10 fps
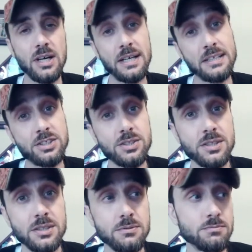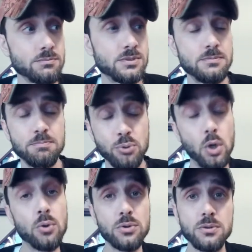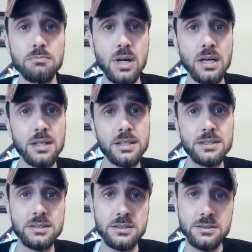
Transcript: I actually broke my